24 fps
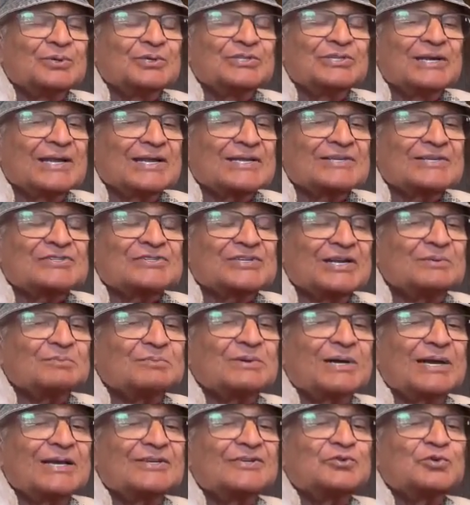With the rational
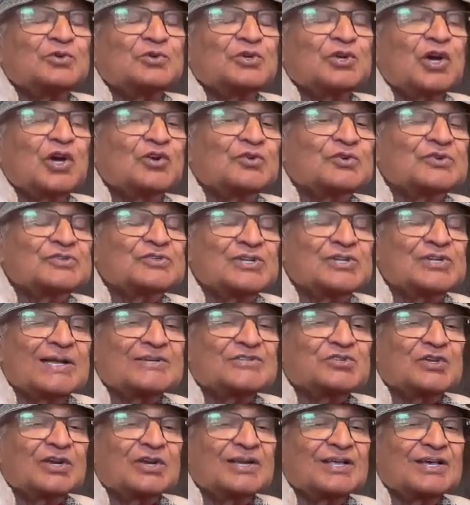mind, we always
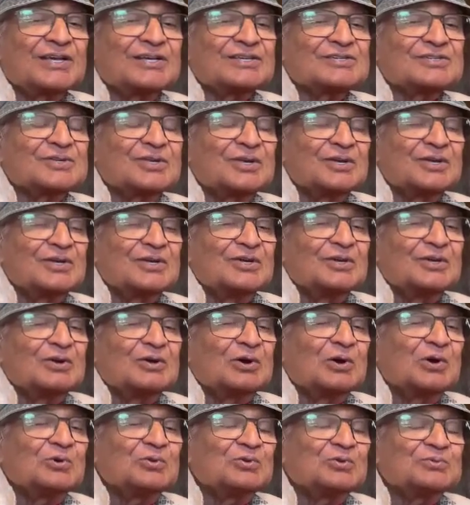rationalize.
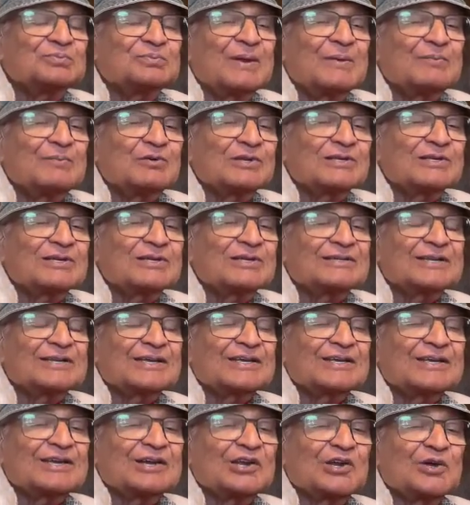All people can
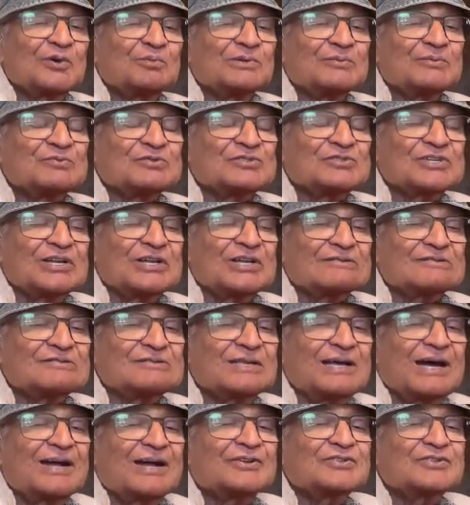take care of
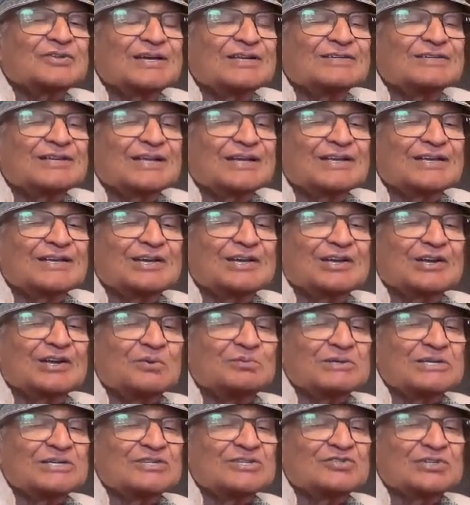themselves. Earth can take care
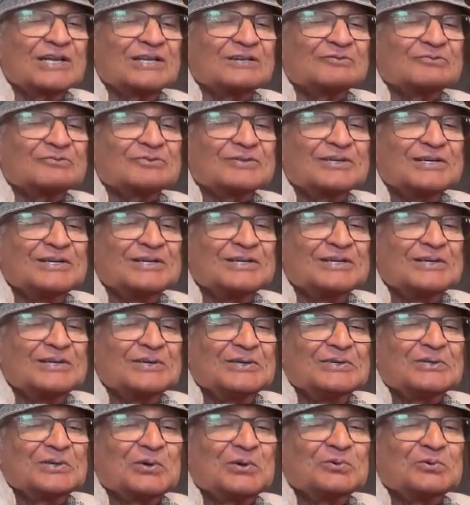of itself.
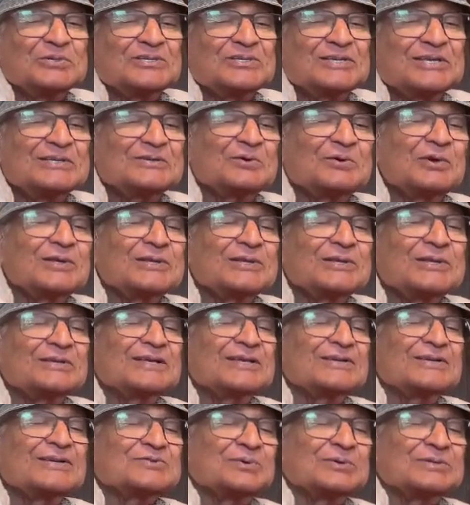You know, we think all
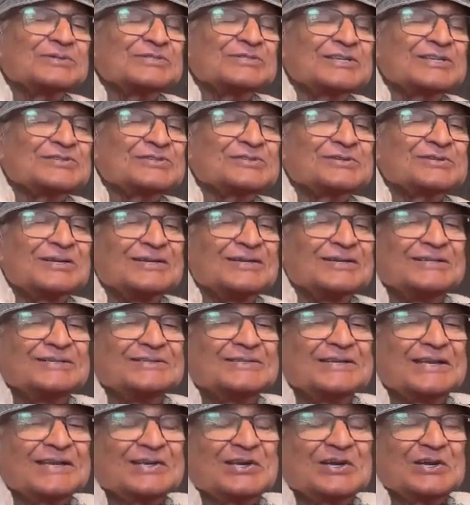things will just
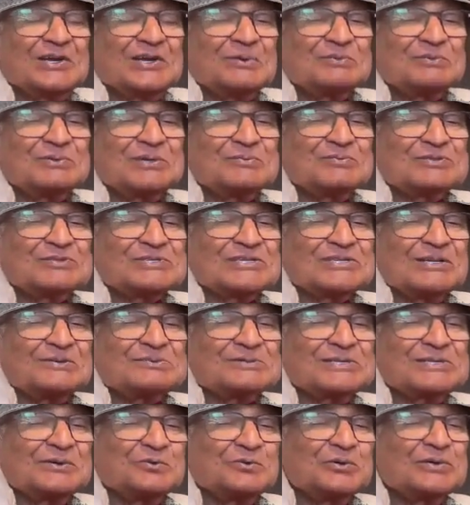take care of
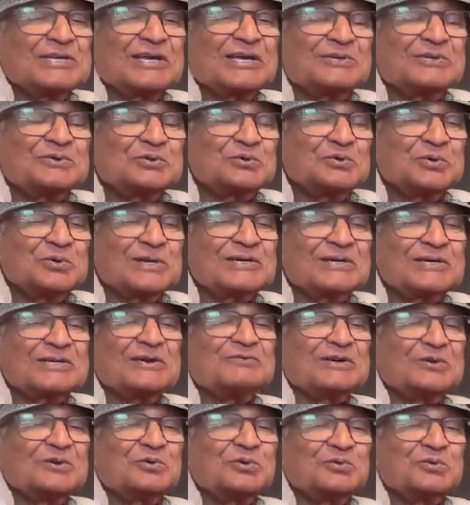themselves and we can do
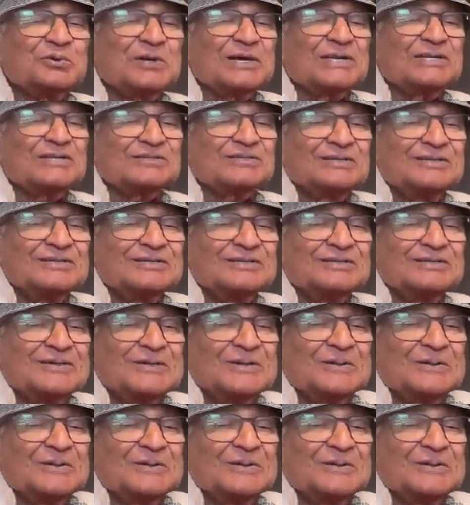whatever we want.